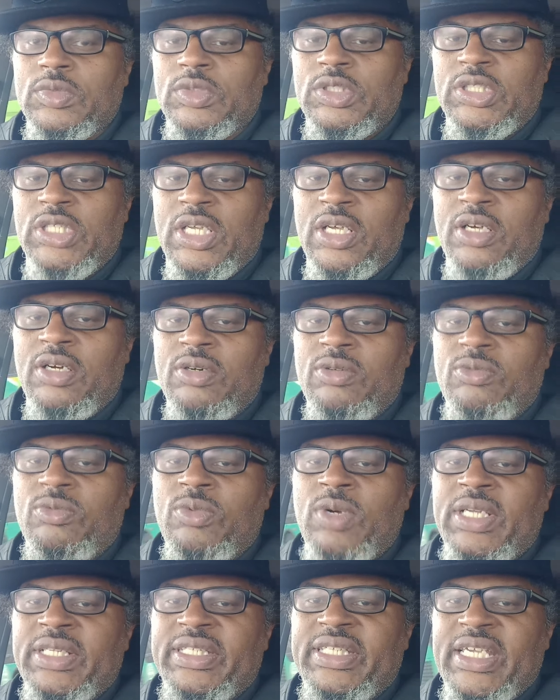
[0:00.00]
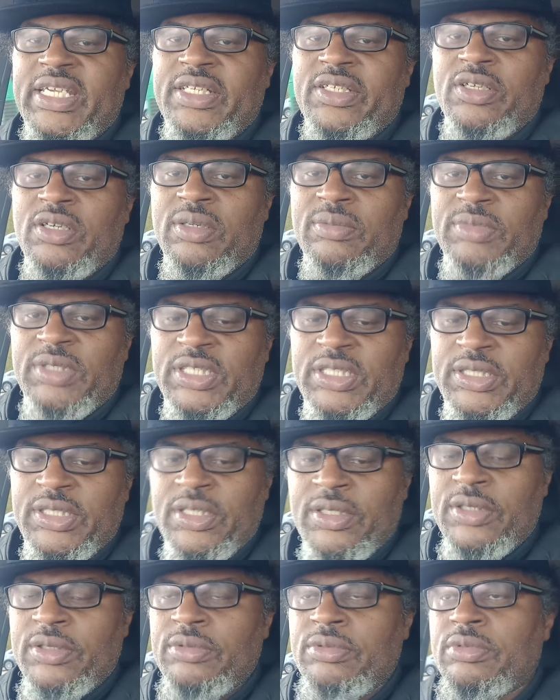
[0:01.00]
So what they normally
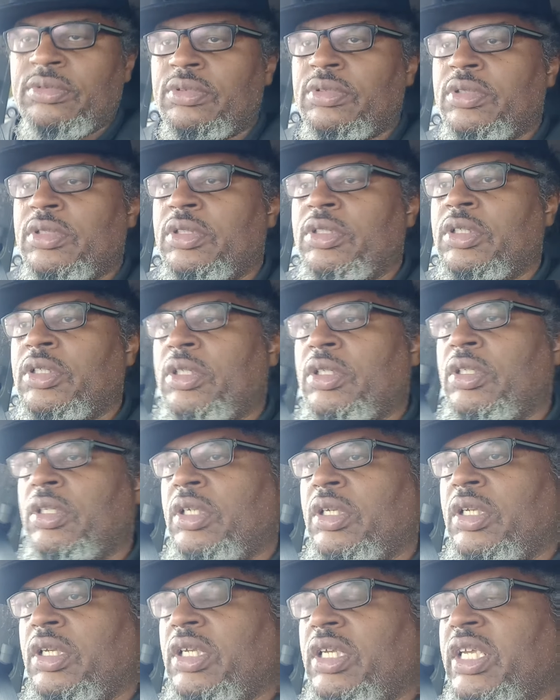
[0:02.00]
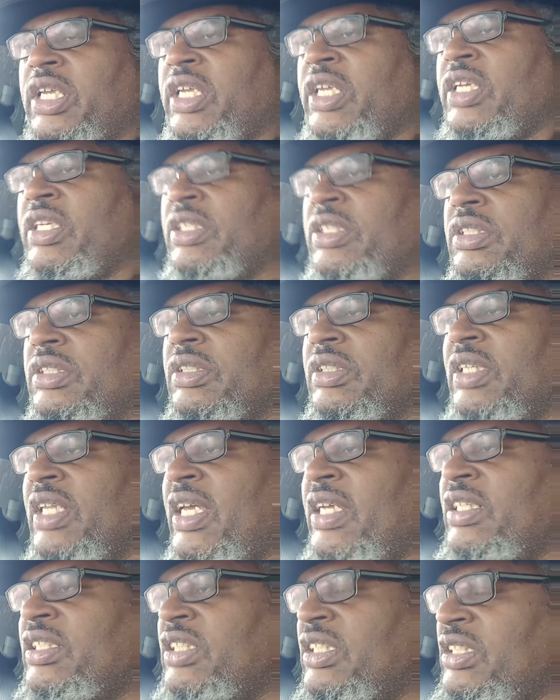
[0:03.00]
do is,
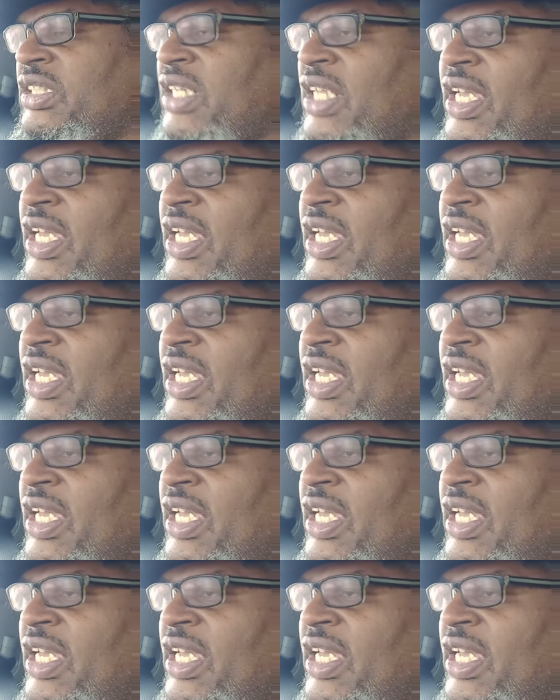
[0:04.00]
like, just